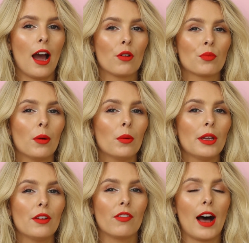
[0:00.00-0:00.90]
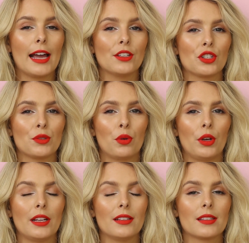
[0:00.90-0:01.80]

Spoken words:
I would probably advise just putting